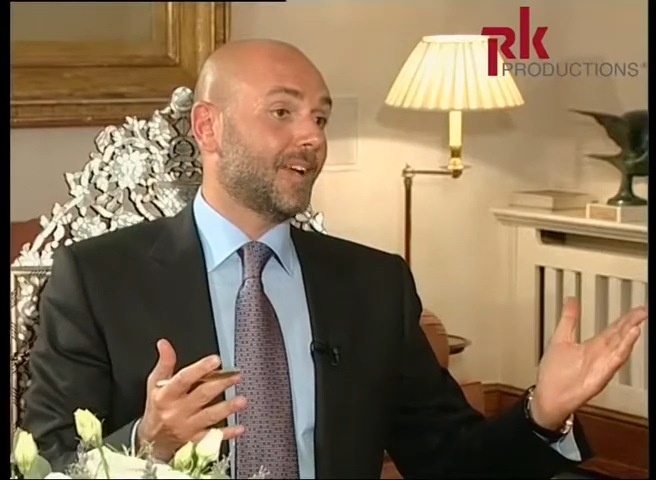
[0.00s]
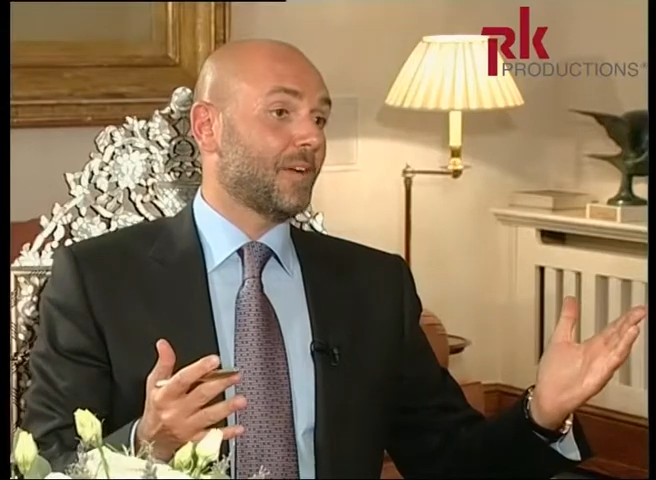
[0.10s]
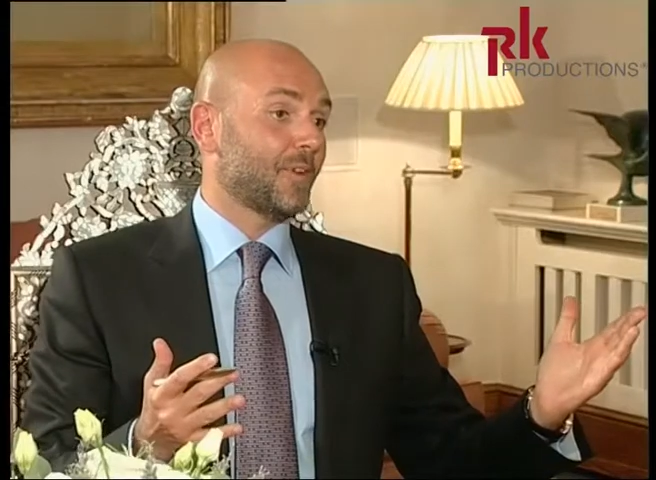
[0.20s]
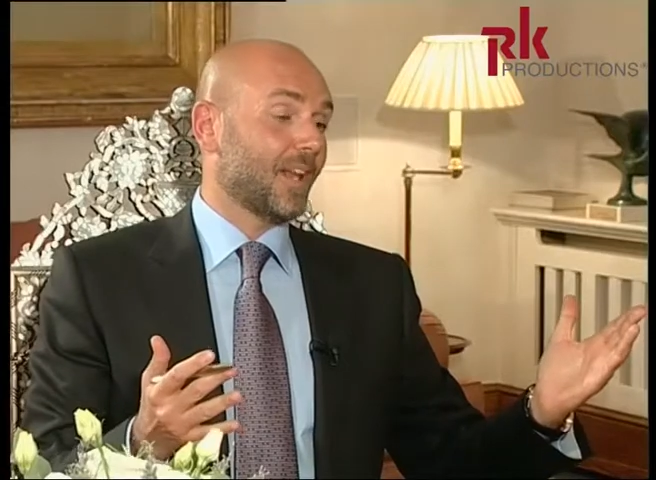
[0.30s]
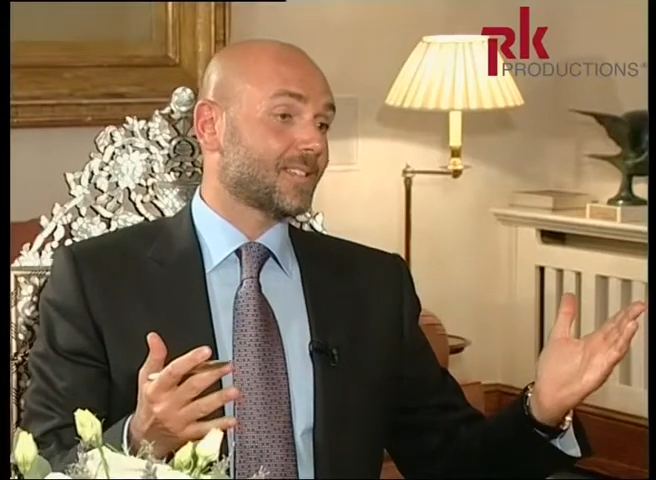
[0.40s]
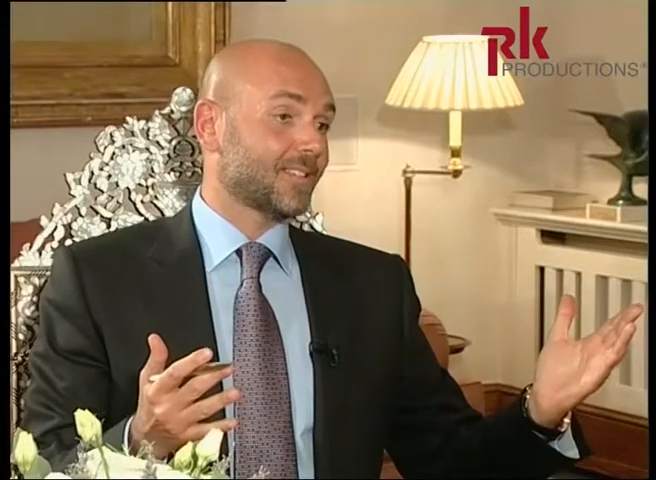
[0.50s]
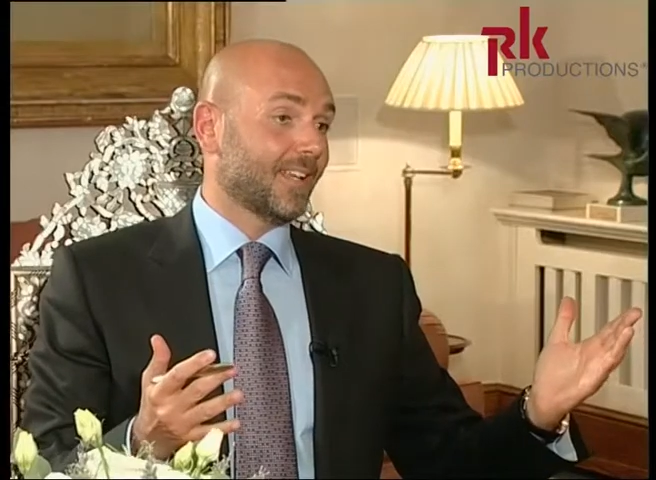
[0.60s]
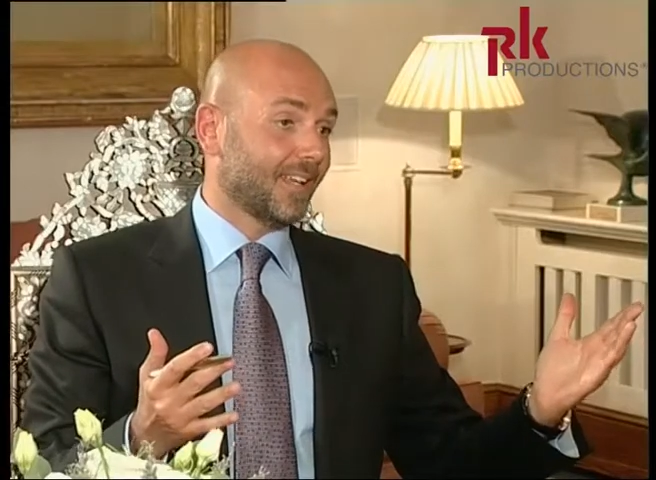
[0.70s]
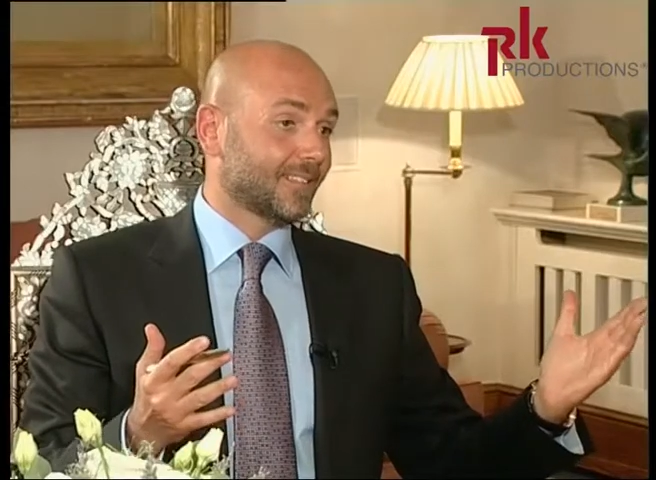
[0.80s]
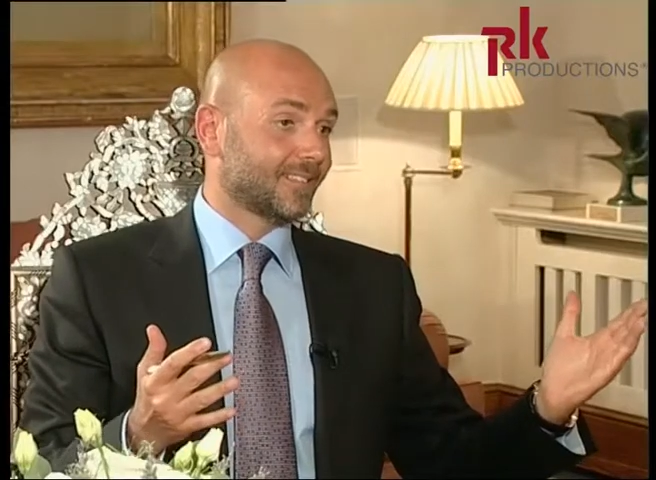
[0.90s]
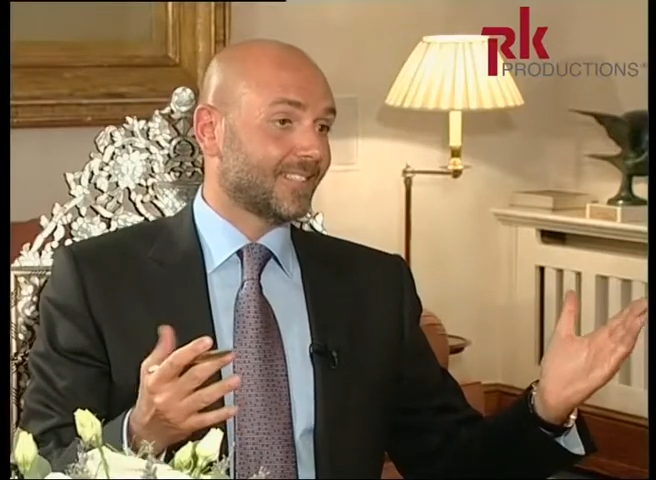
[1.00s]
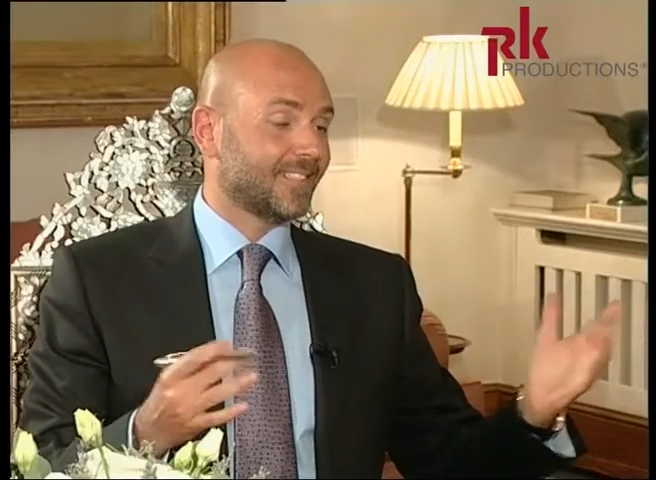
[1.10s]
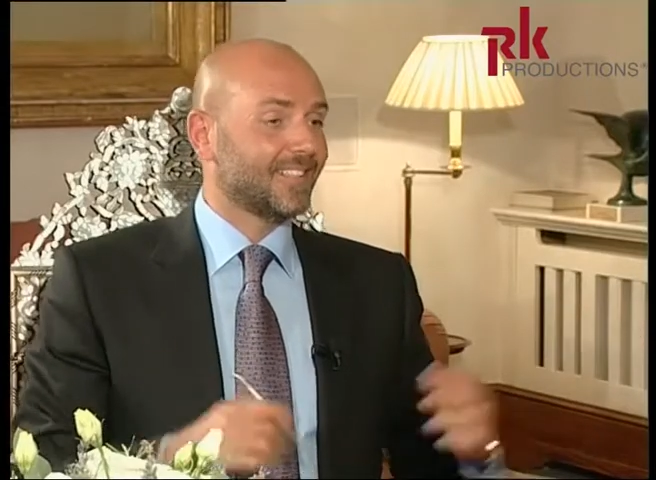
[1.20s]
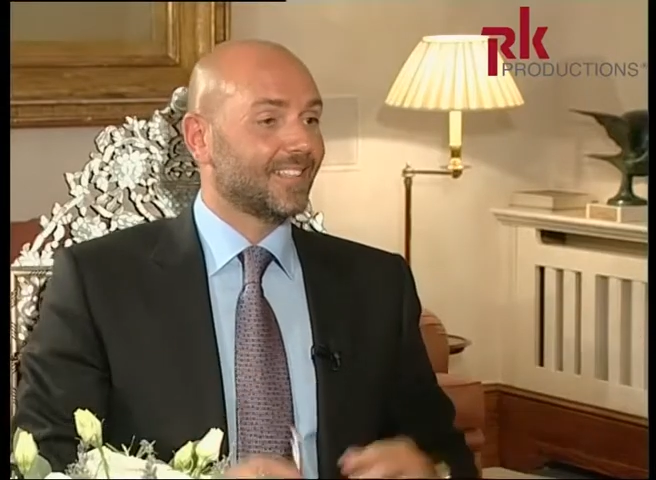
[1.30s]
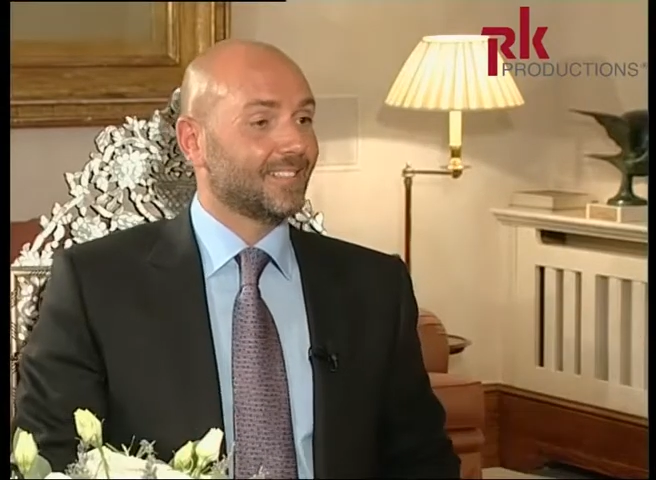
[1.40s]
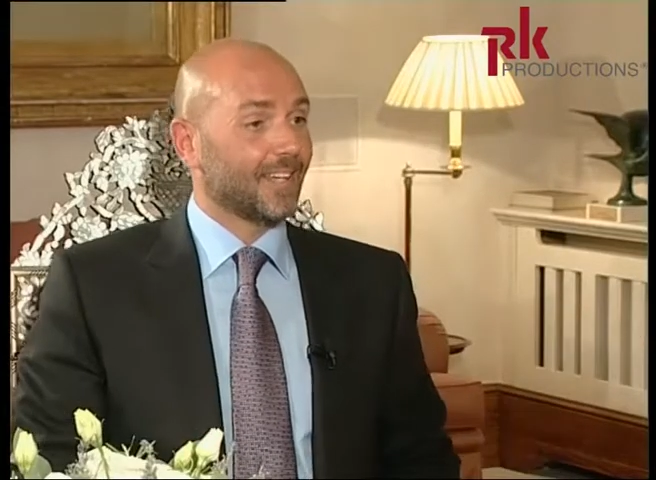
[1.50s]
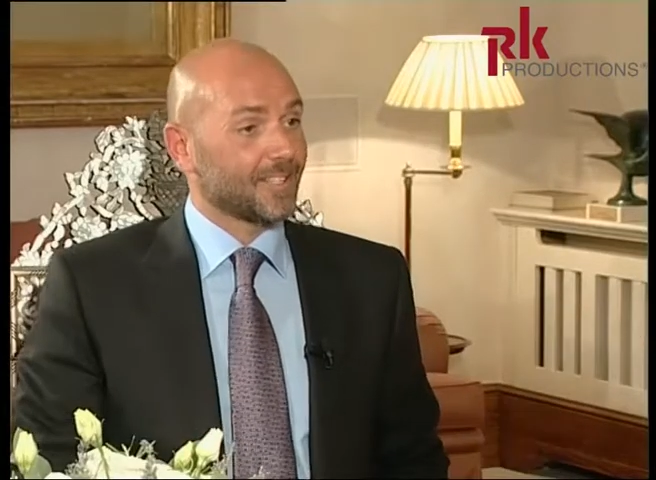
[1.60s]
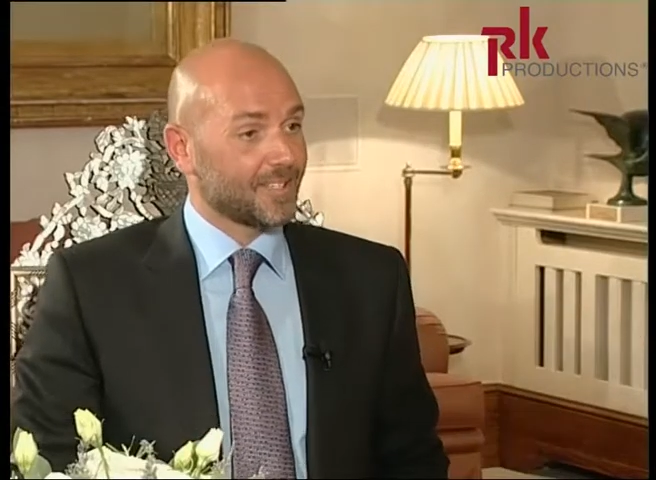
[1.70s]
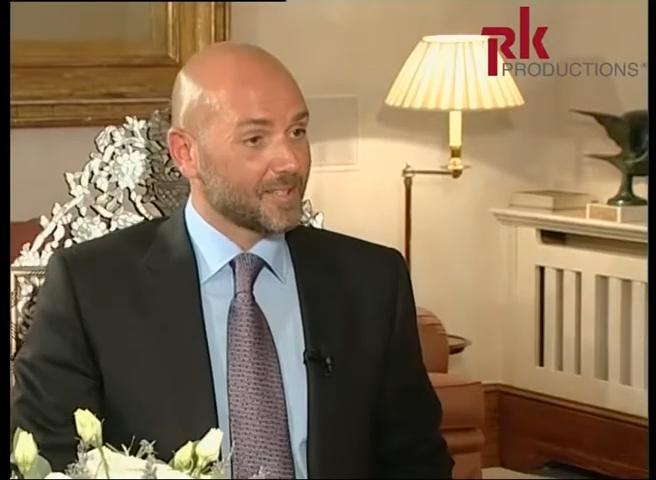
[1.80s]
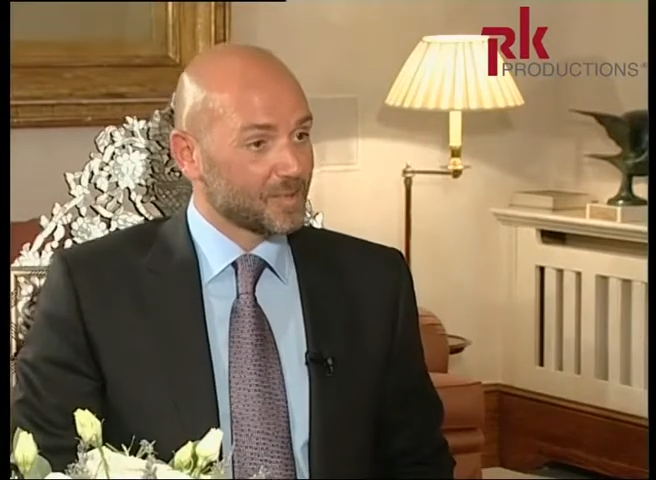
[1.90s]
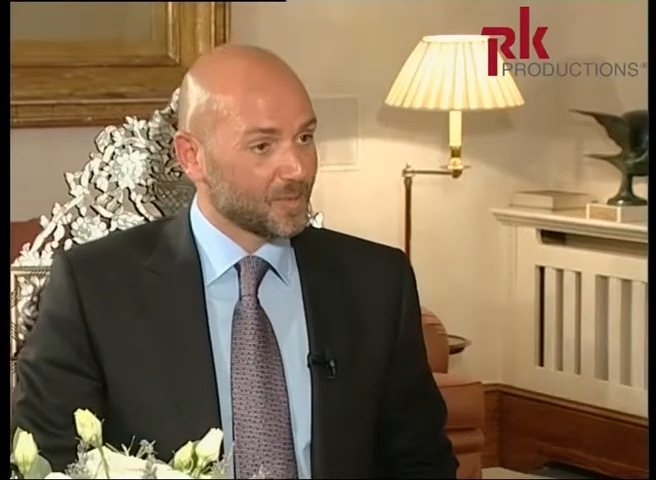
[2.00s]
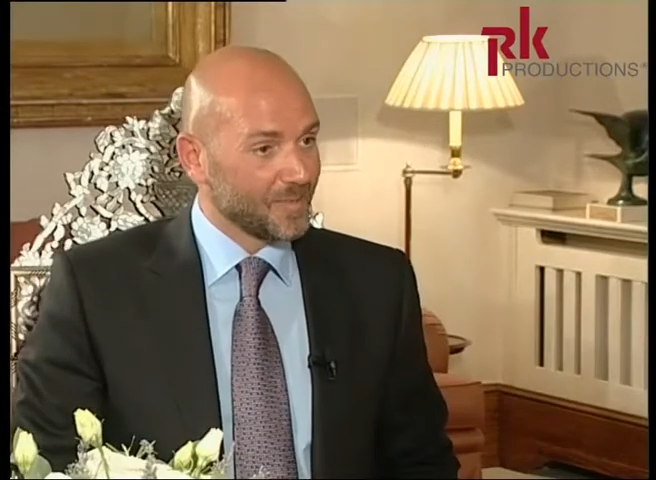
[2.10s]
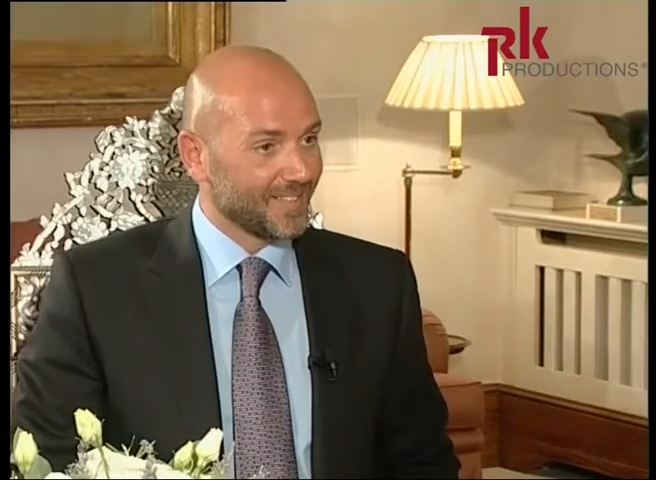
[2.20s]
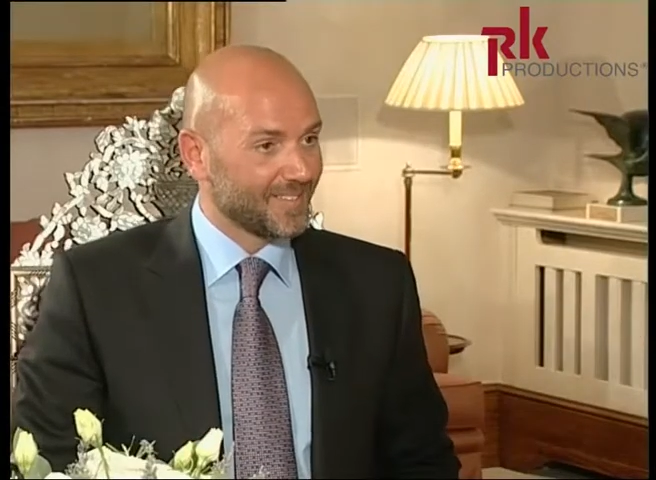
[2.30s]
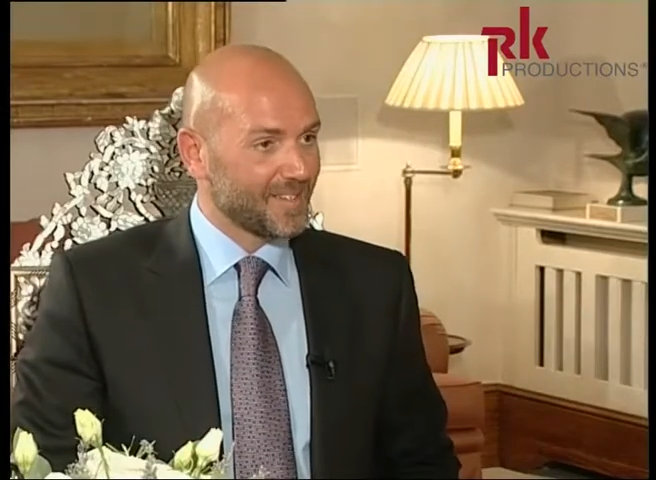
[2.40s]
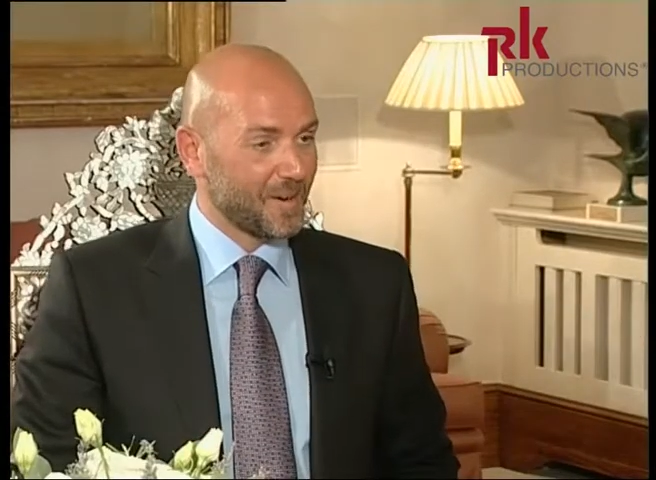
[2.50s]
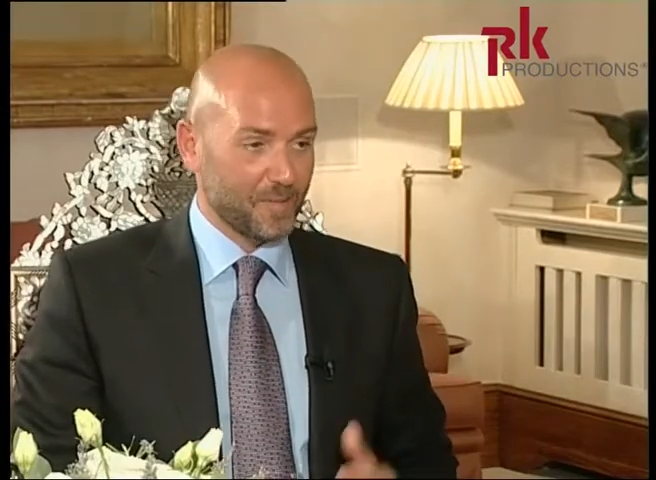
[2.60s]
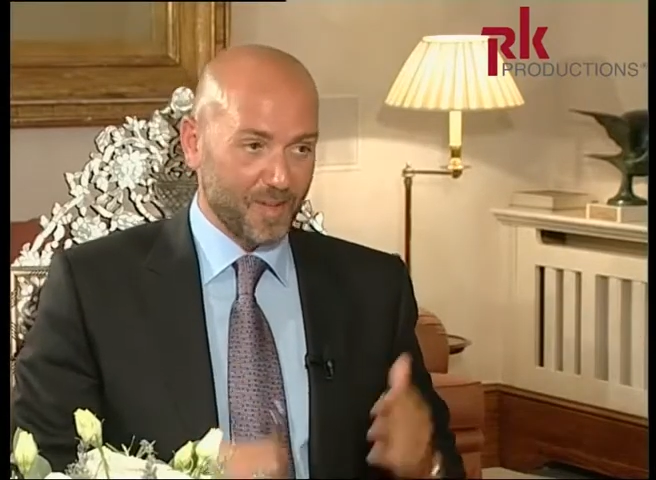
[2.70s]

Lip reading: everlasting hit, Take a Chance on Me, with